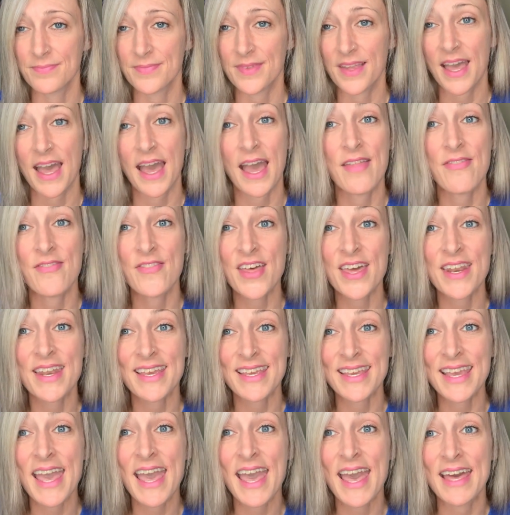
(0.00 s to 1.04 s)
And then
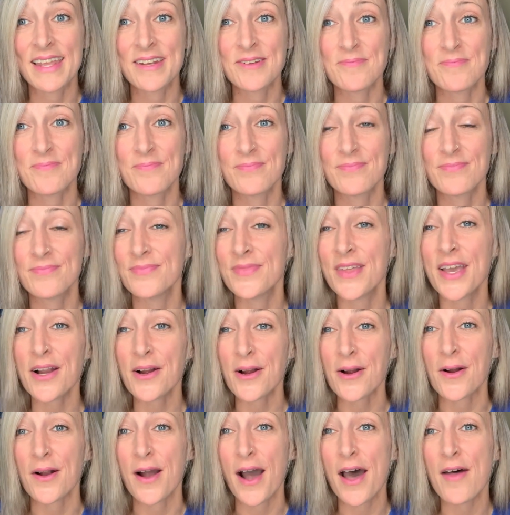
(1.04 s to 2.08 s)
again,
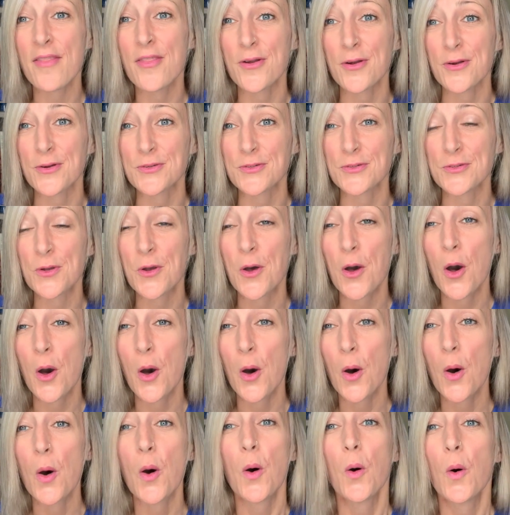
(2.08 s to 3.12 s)
there are others
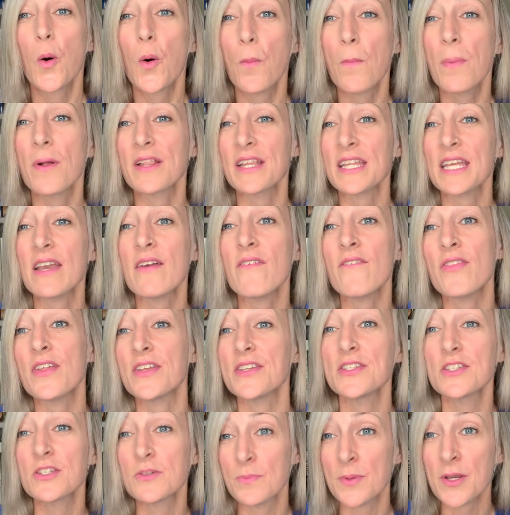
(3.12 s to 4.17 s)
who believe the
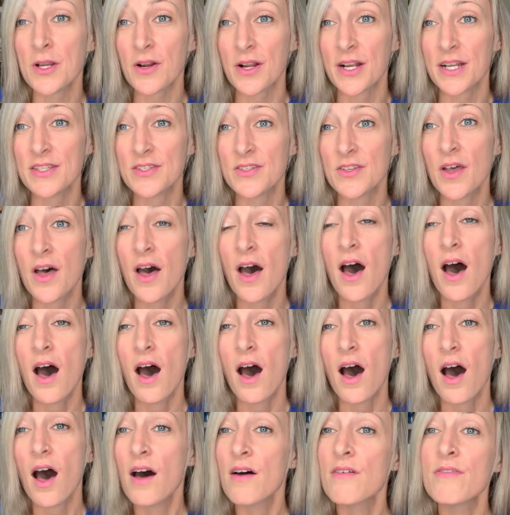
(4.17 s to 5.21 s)
spirit
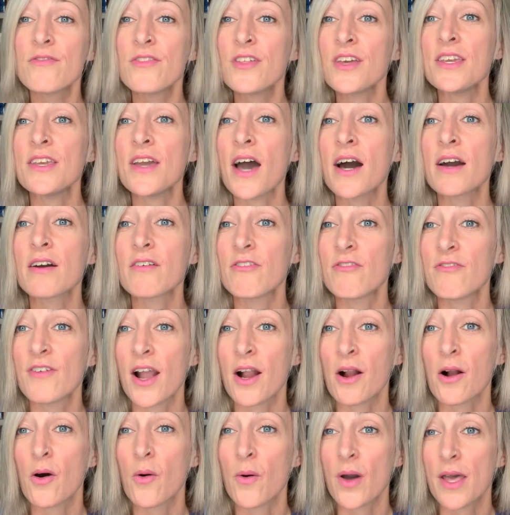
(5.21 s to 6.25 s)
of the young
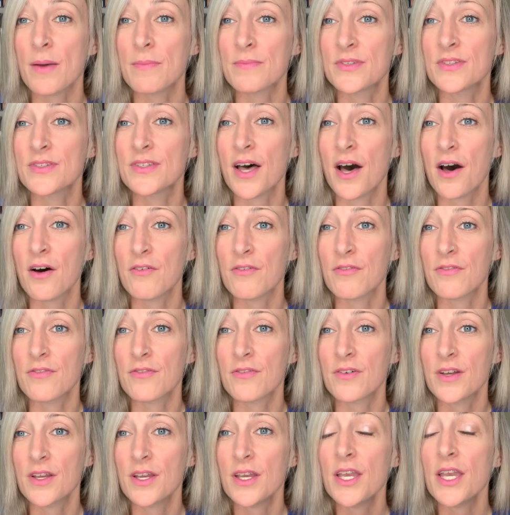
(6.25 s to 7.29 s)
pharaoh
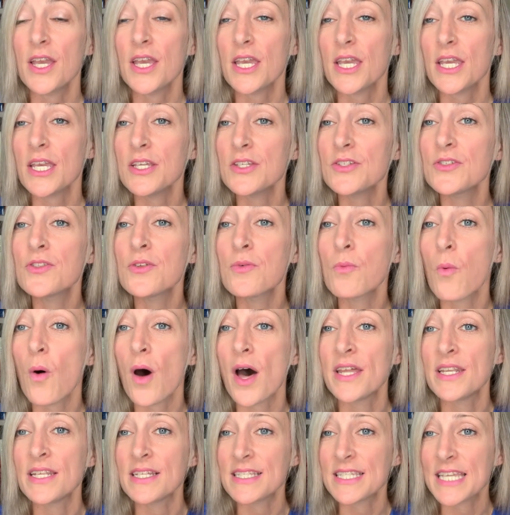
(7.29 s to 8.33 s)
himself is the
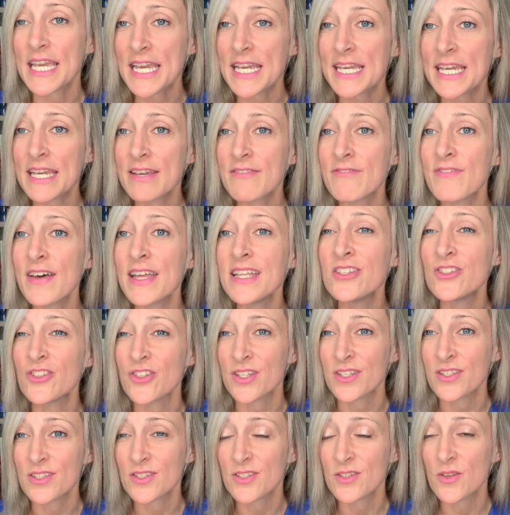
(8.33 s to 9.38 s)
one taking
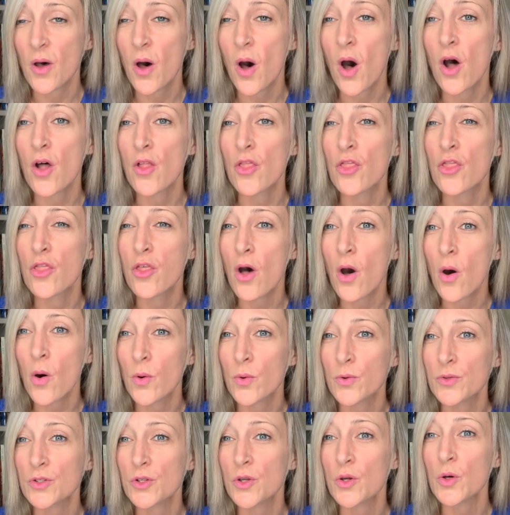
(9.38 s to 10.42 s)
vengeance on
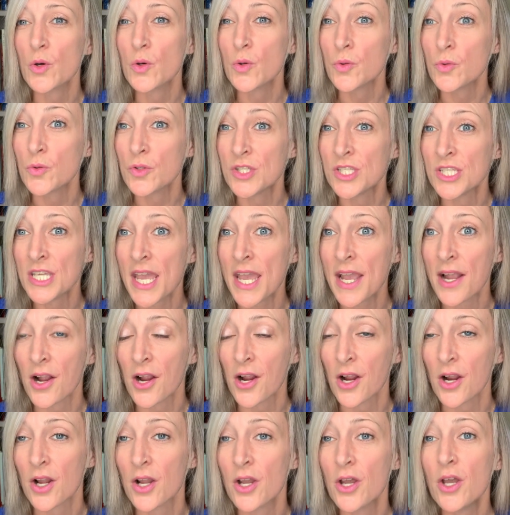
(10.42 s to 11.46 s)
those who
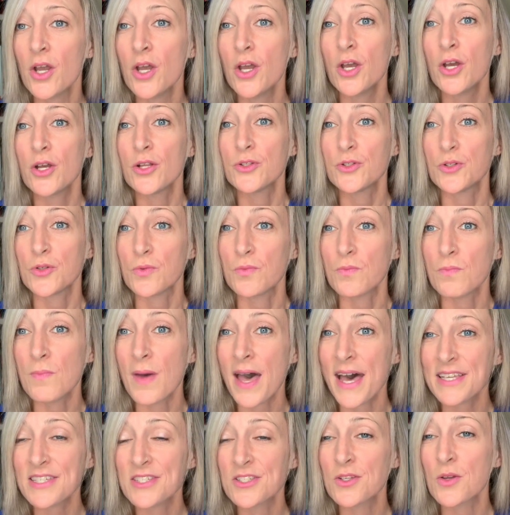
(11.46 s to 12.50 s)
dare to
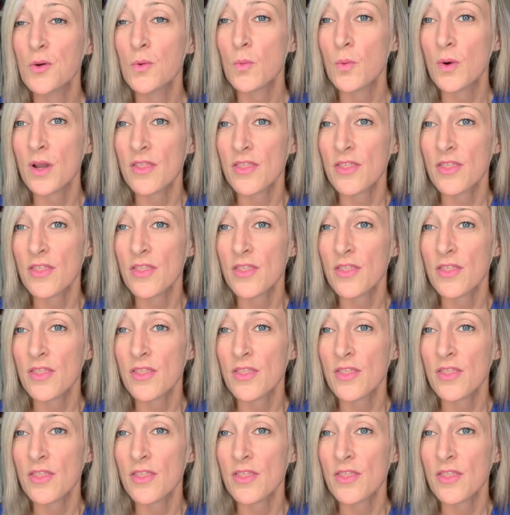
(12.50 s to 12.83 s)
mess with